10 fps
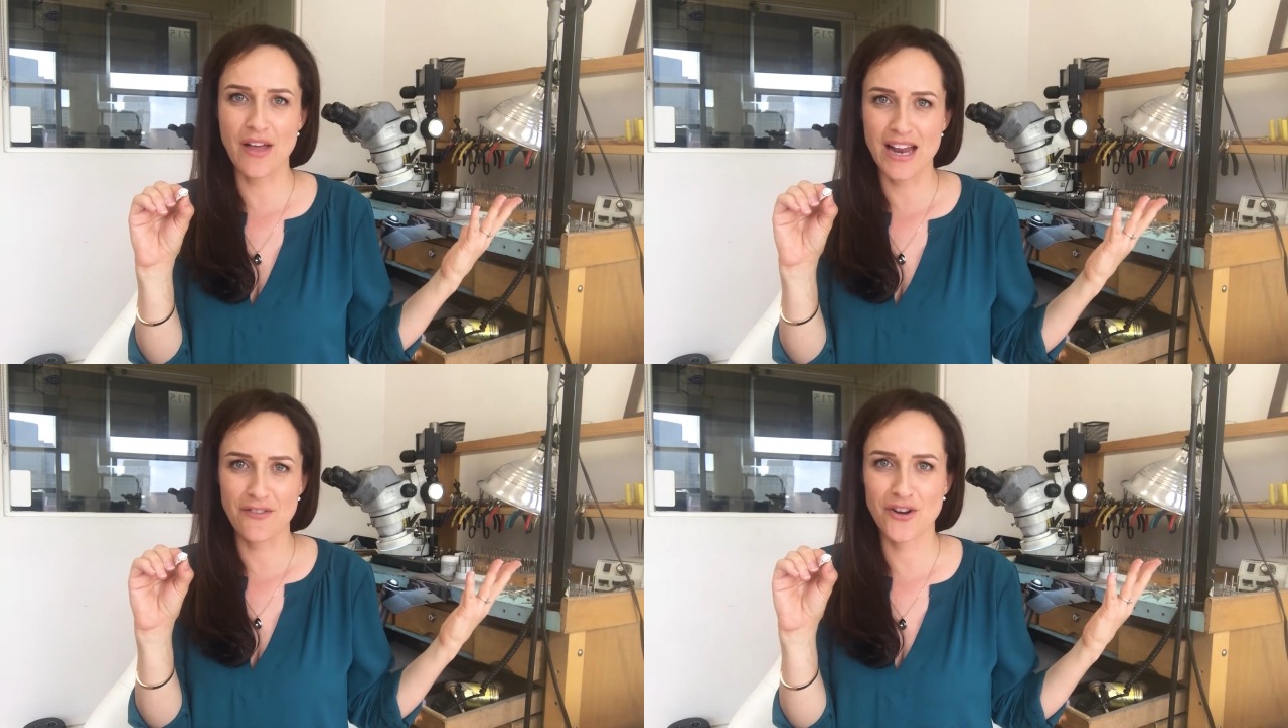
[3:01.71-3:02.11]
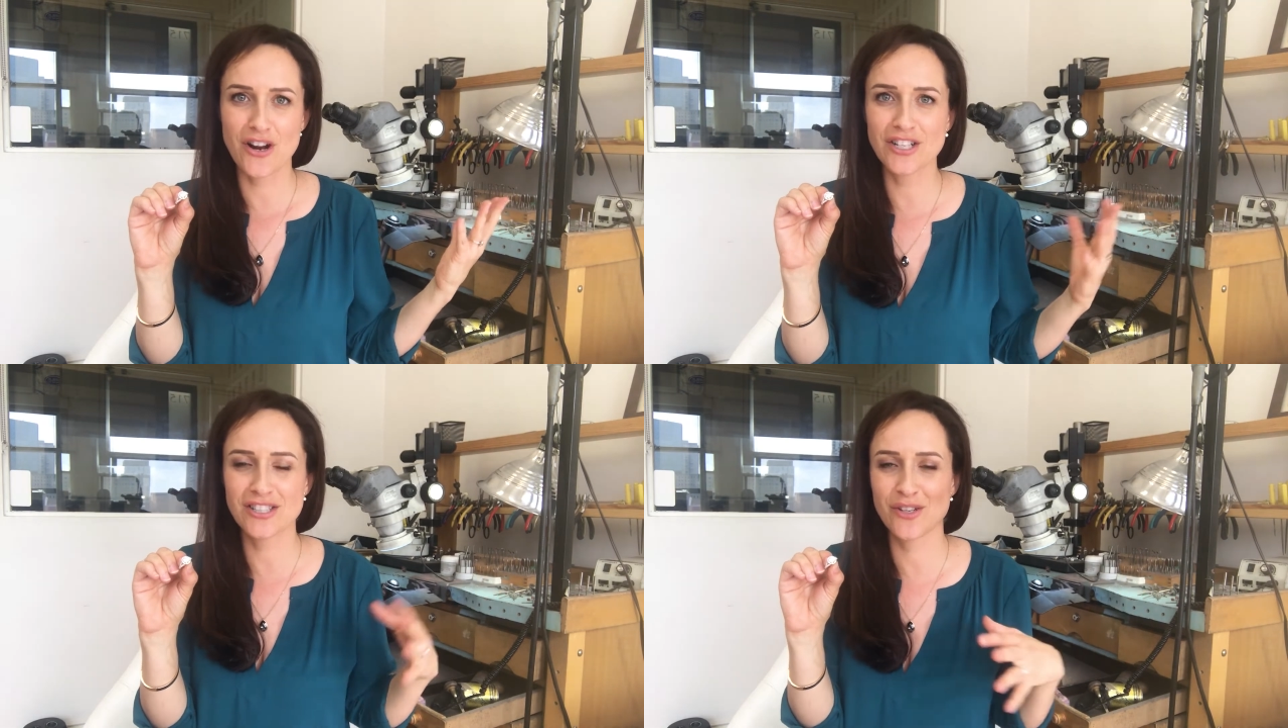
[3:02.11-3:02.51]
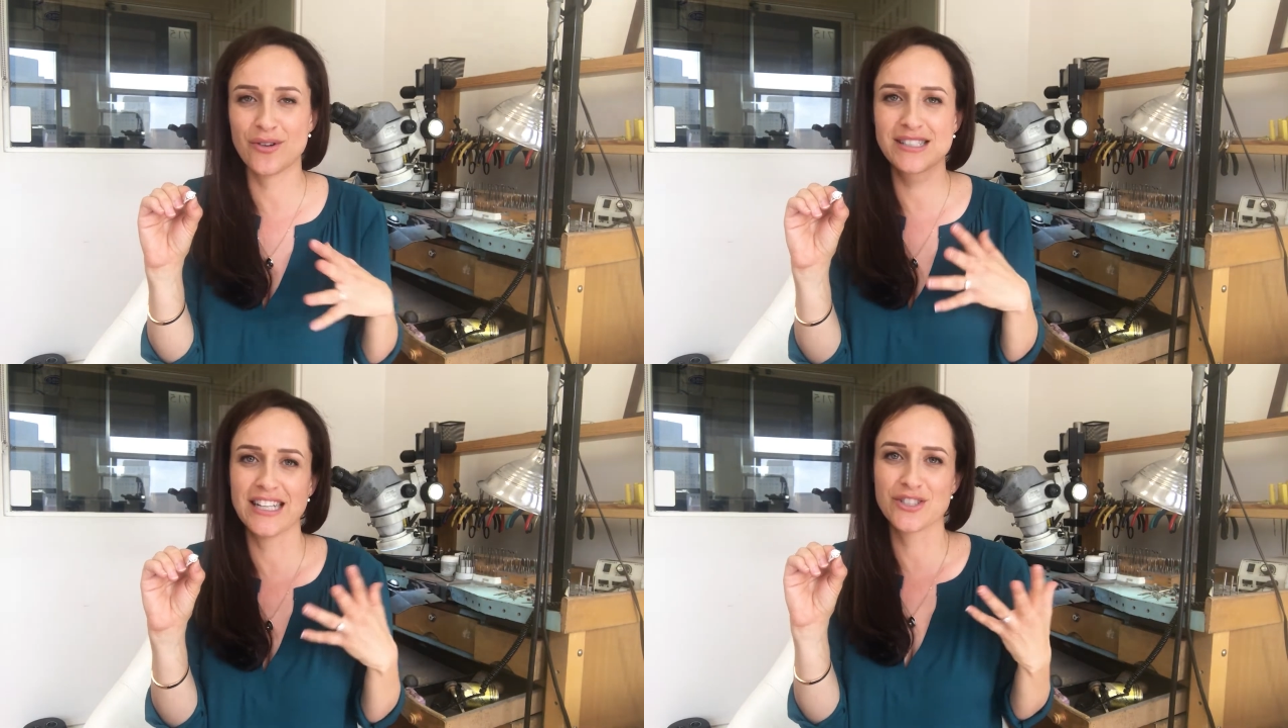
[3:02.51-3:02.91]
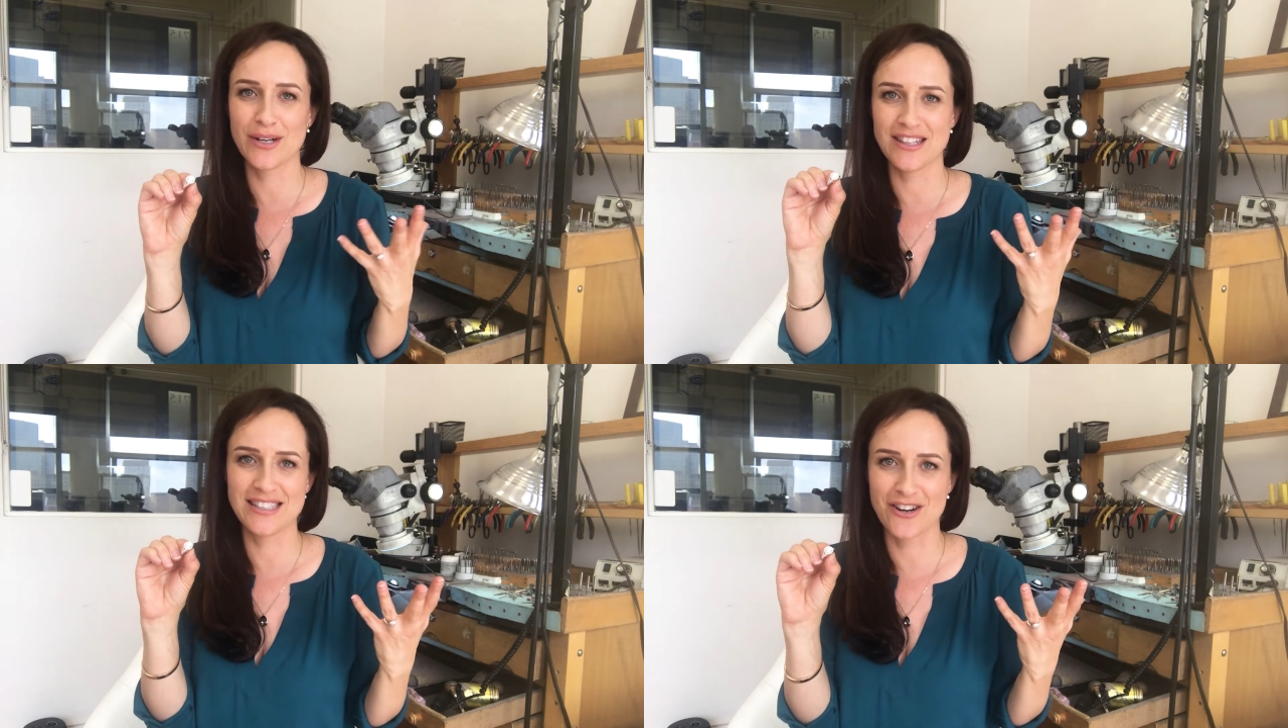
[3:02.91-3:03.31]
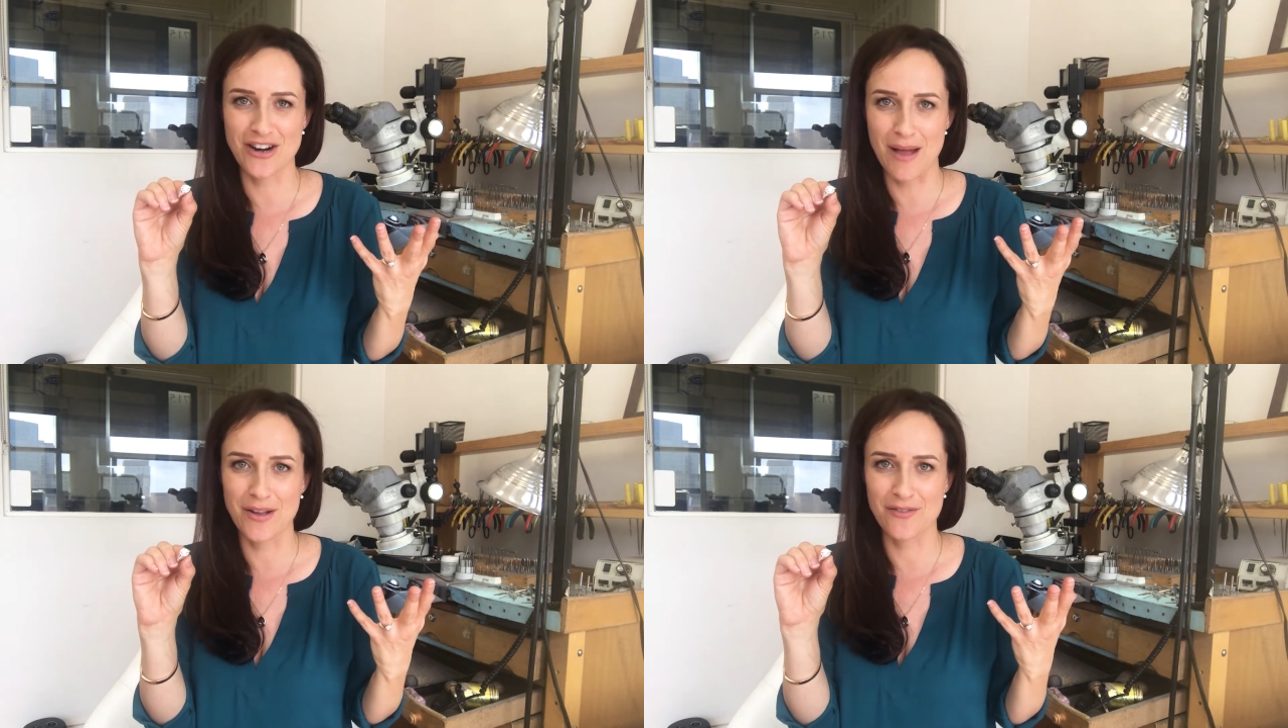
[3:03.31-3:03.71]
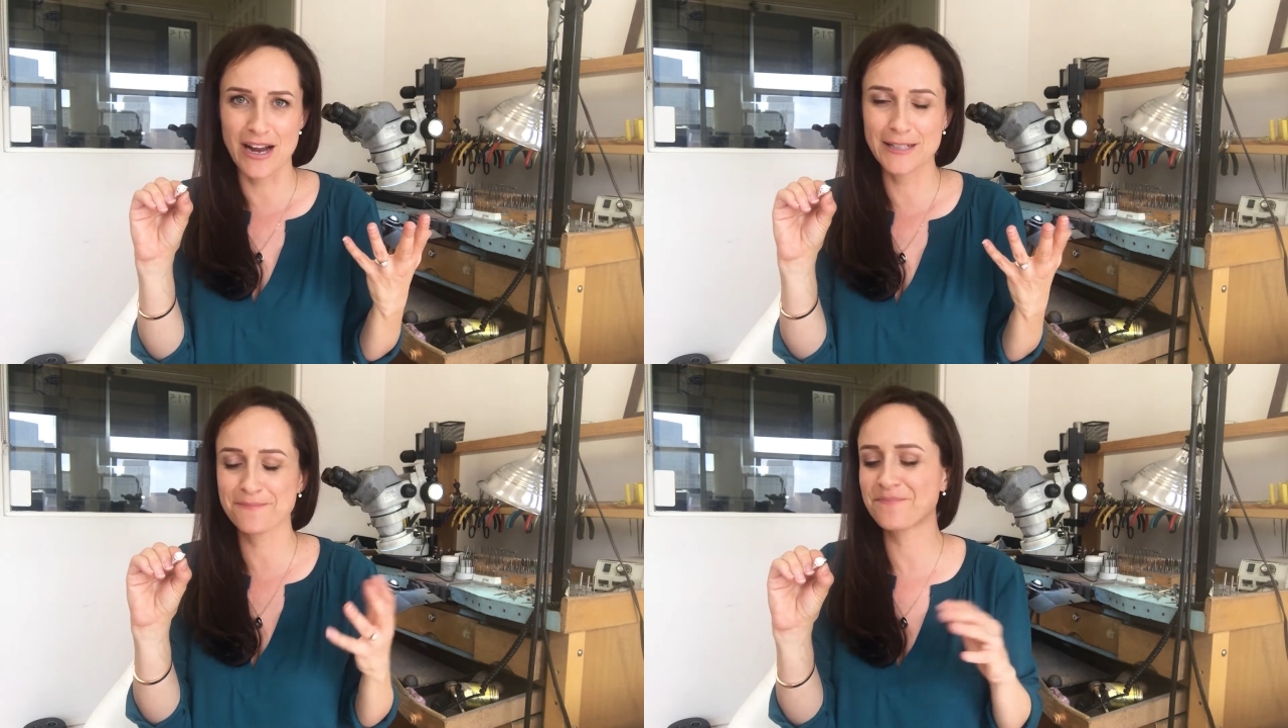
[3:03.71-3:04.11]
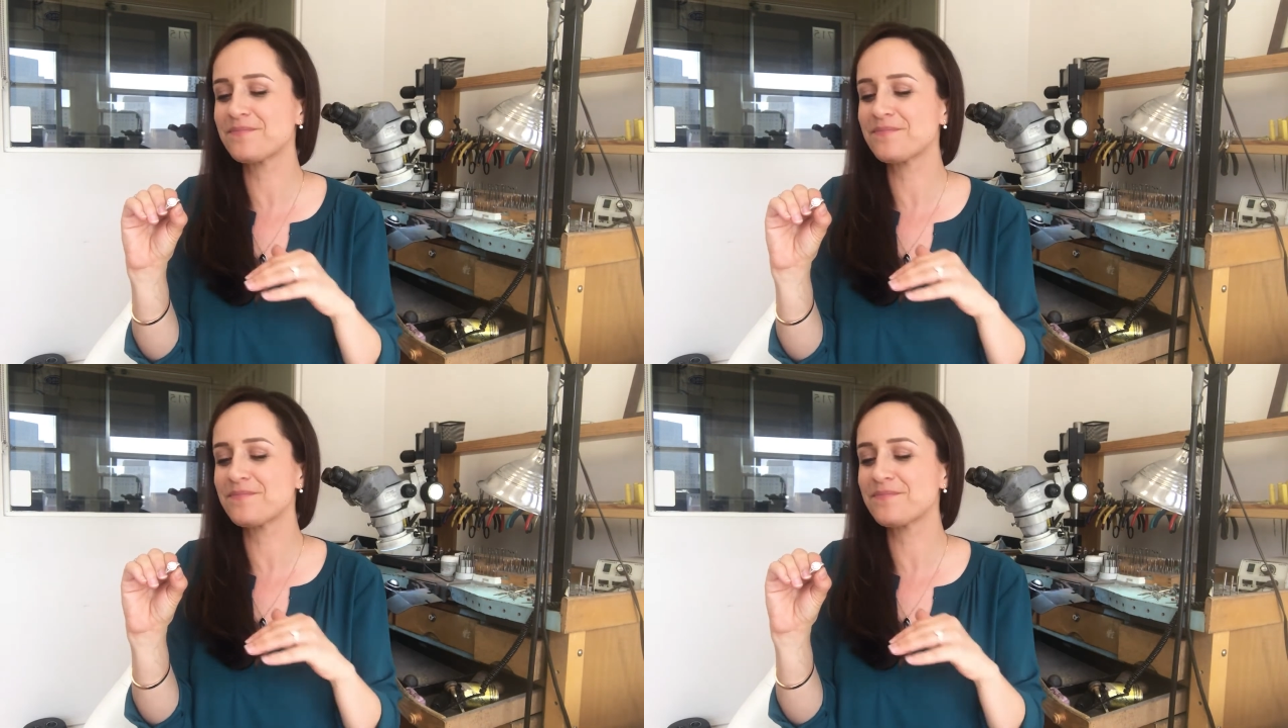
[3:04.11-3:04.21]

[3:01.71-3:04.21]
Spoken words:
then if you're not just going to accentuate the center diamond, right?